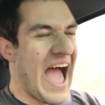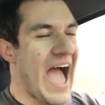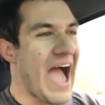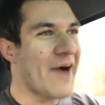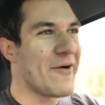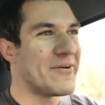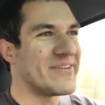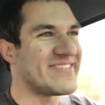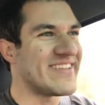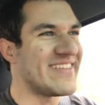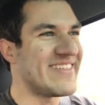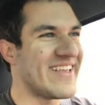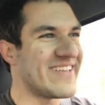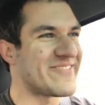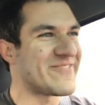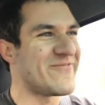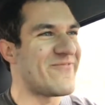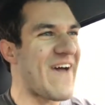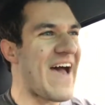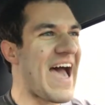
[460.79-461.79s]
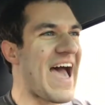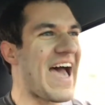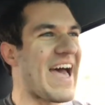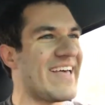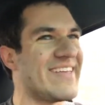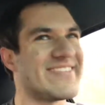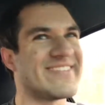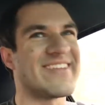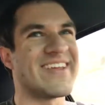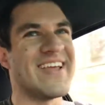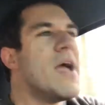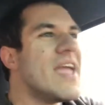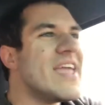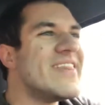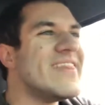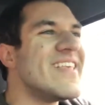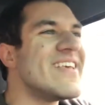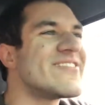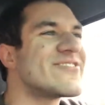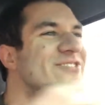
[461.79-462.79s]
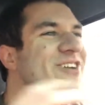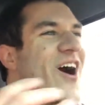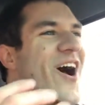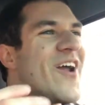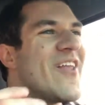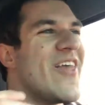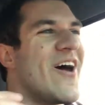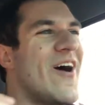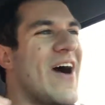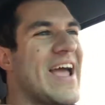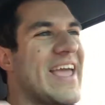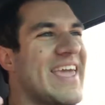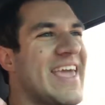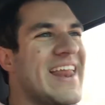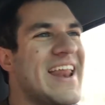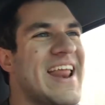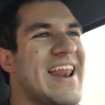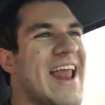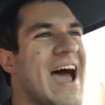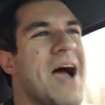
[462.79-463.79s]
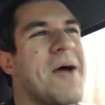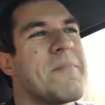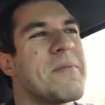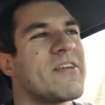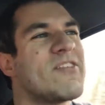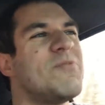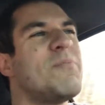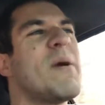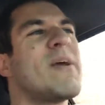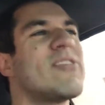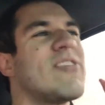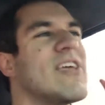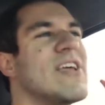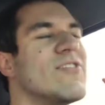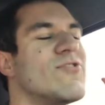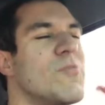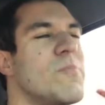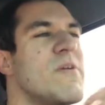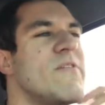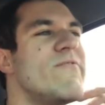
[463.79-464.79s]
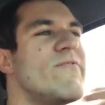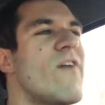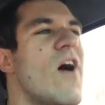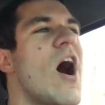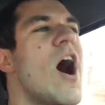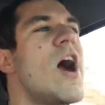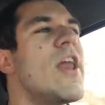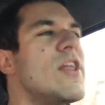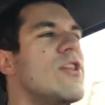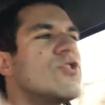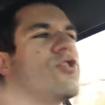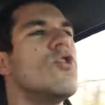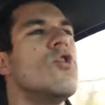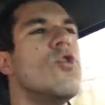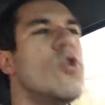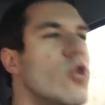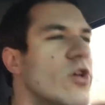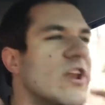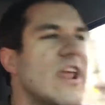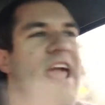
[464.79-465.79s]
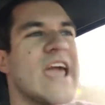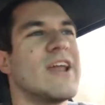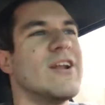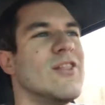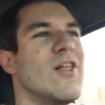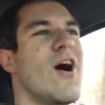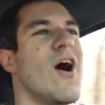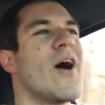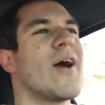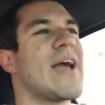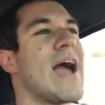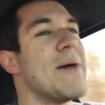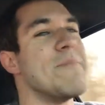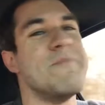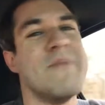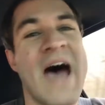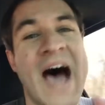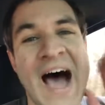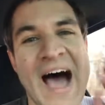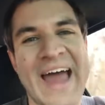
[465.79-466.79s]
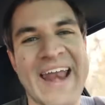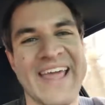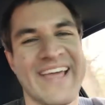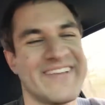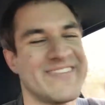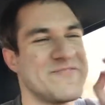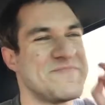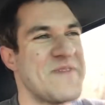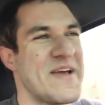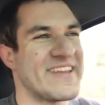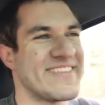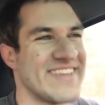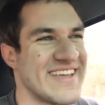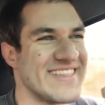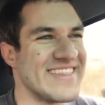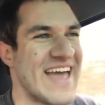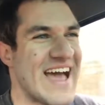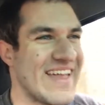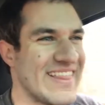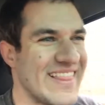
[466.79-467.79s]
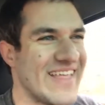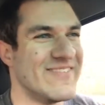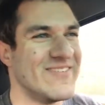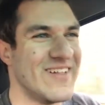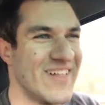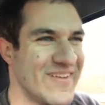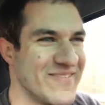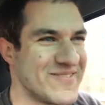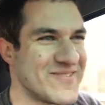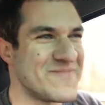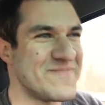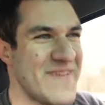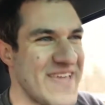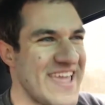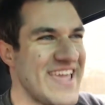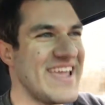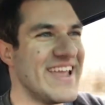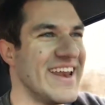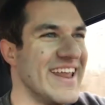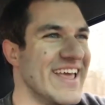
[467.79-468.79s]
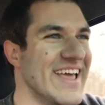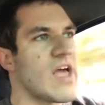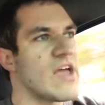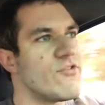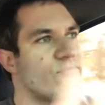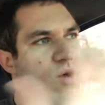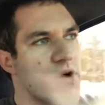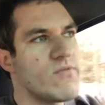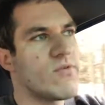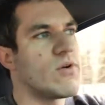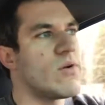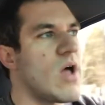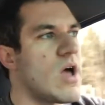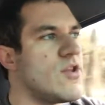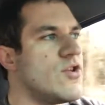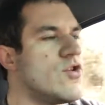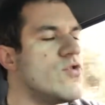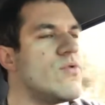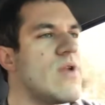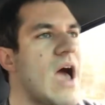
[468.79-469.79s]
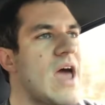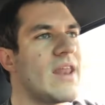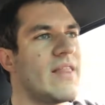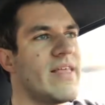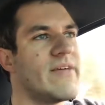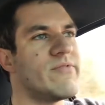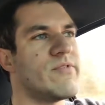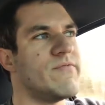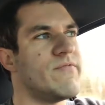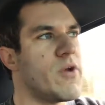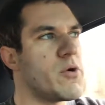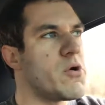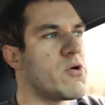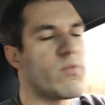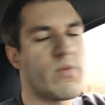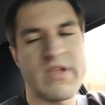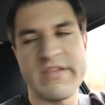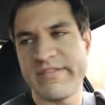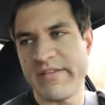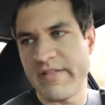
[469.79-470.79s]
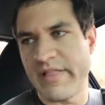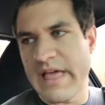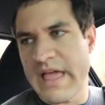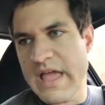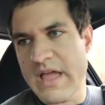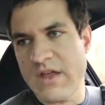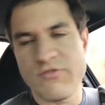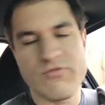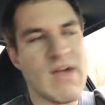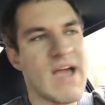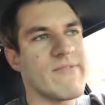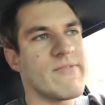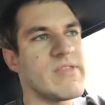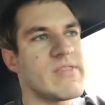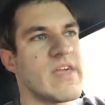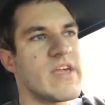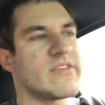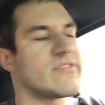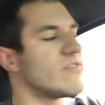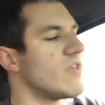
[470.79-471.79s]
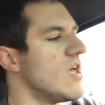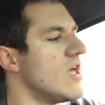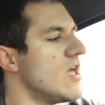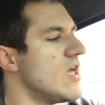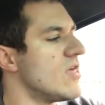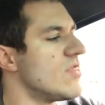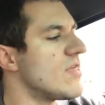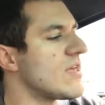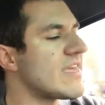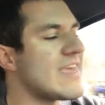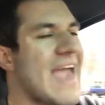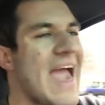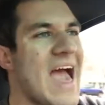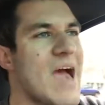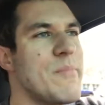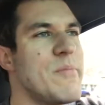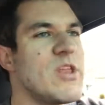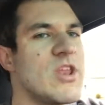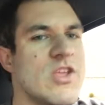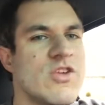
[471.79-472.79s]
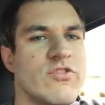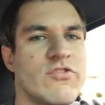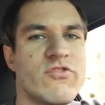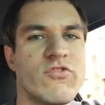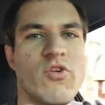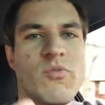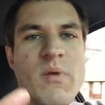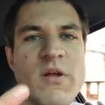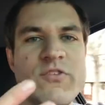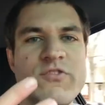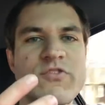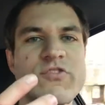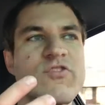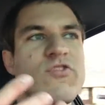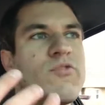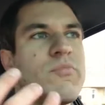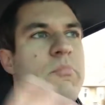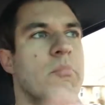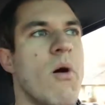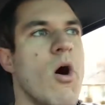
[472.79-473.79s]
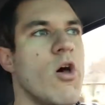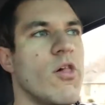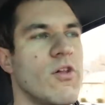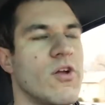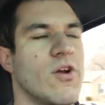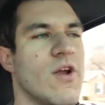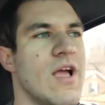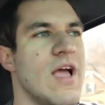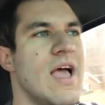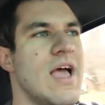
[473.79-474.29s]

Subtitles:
How is it this fast? In this car though, I get it, I'm expecting it to be fun and cool and analog. I'm not expecting that level of speed. I drove a new 911 very recently, and driving this, the cabin is so much smaller.